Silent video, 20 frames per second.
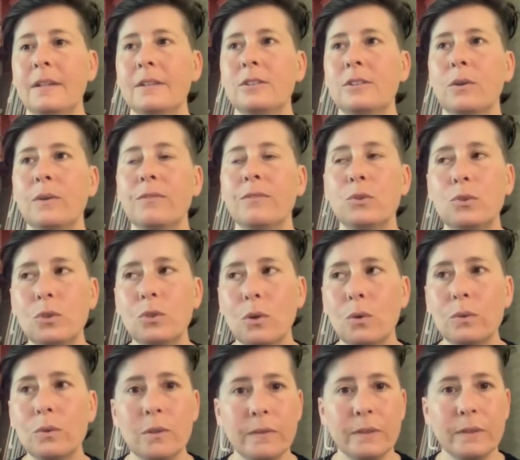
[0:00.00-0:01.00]
So if you
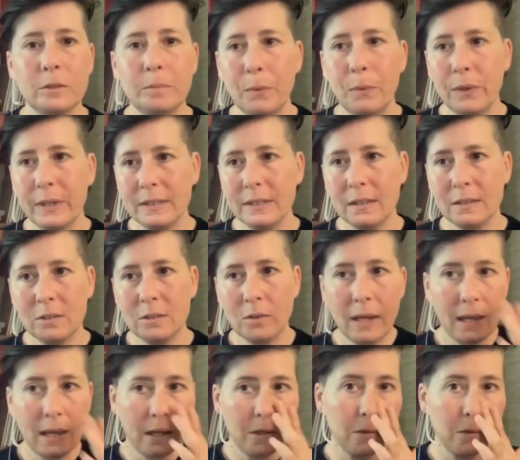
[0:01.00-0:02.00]
don't know these points, that's
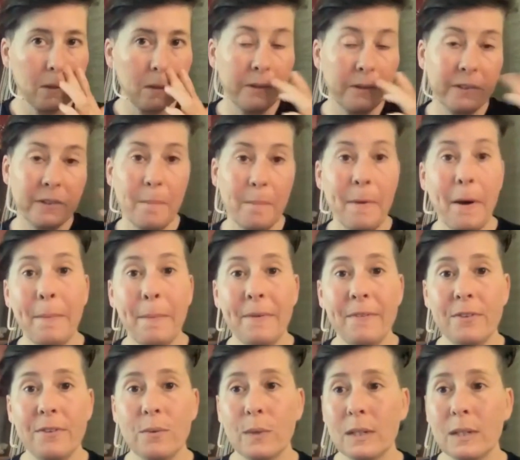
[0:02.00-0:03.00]
okay. You can look them up
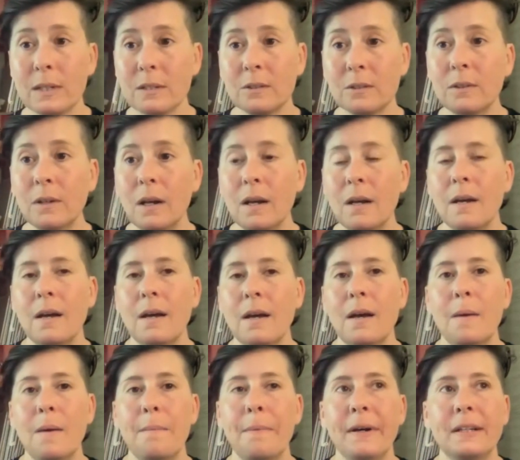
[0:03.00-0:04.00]
if you want to.
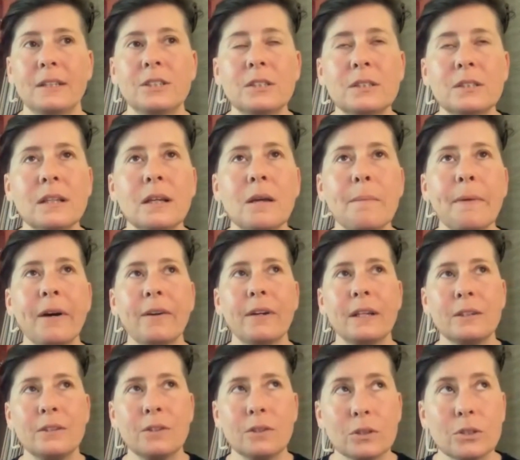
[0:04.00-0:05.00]
But just think
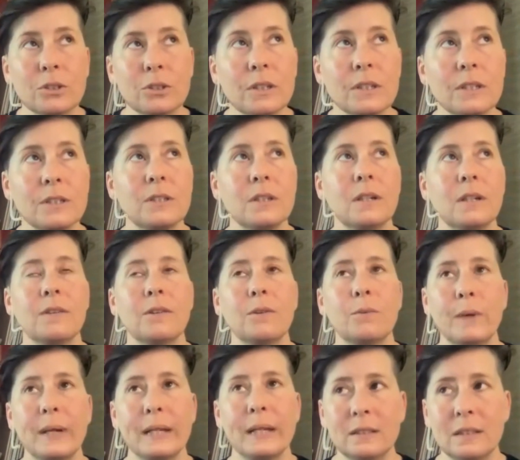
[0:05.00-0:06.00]
about in your tradition and
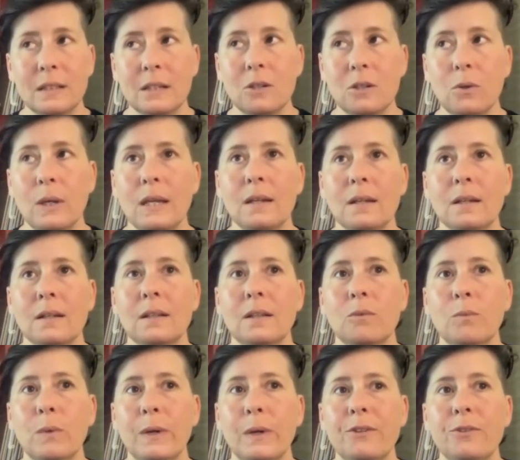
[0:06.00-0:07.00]
the ways that you heal
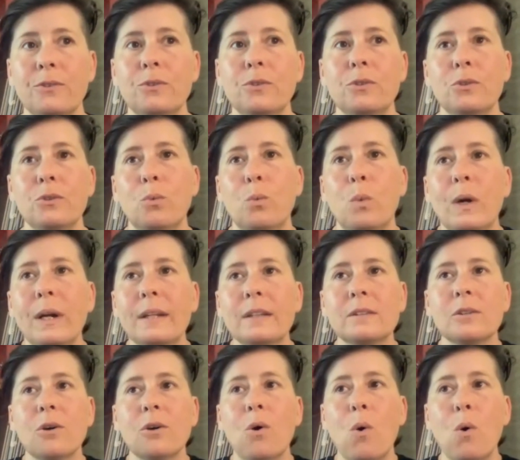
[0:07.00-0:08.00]
and what you do, what
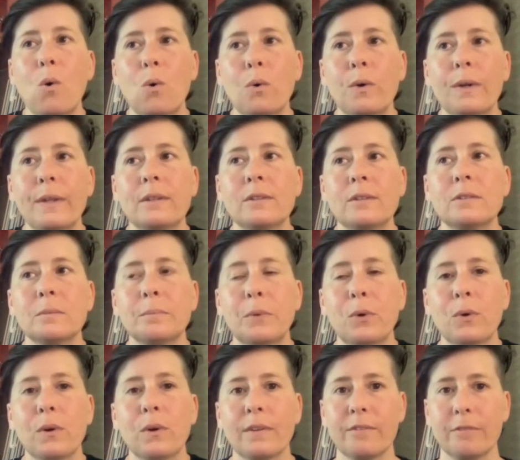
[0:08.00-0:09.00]
is a holding,
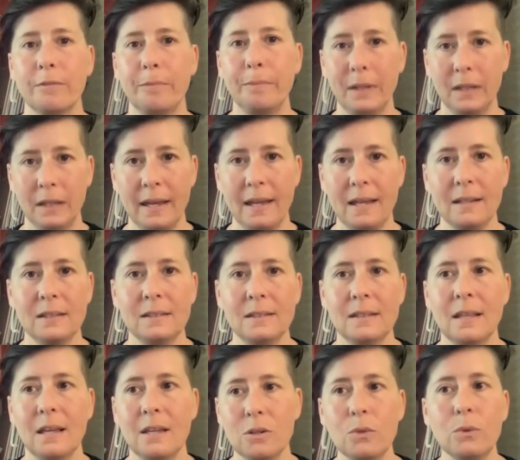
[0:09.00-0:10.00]
supportive
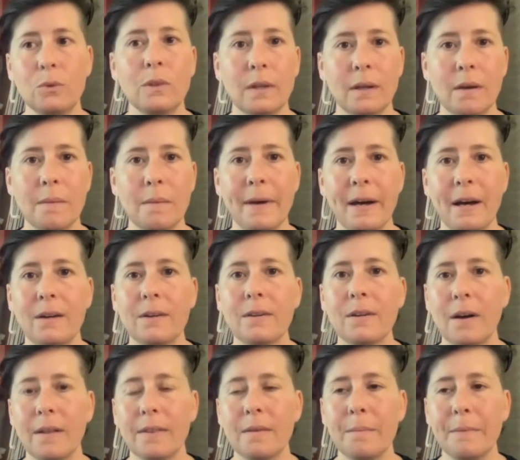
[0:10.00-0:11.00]
place that you think
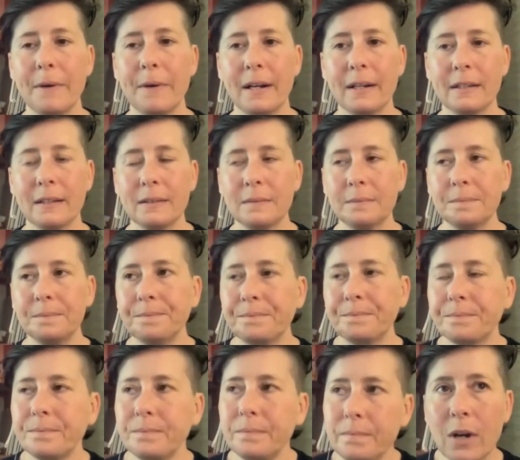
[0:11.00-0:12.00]
about on the body?
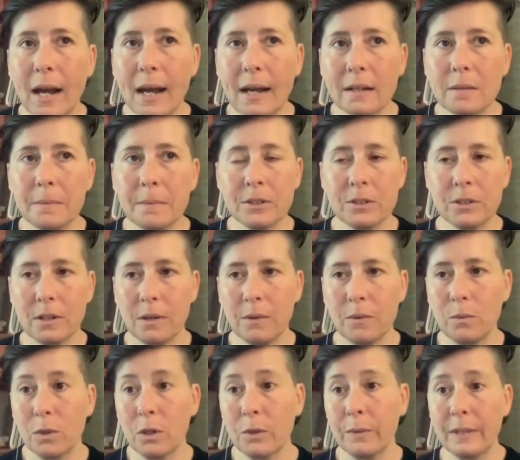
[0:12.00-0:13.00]
For acupuncture, I
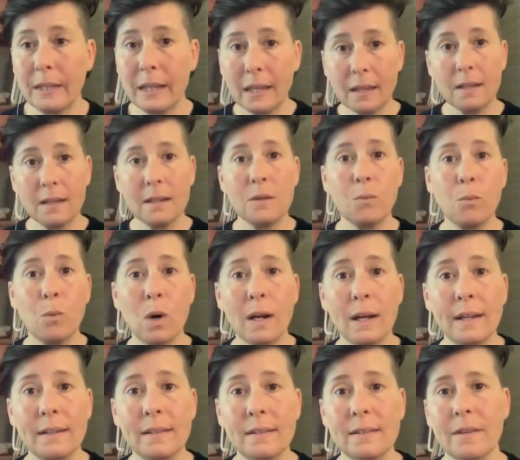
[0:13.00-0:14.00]
would work with kidney
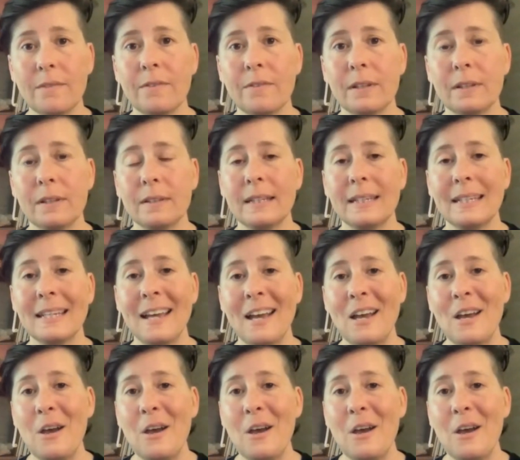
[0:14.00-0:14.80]
1, definitely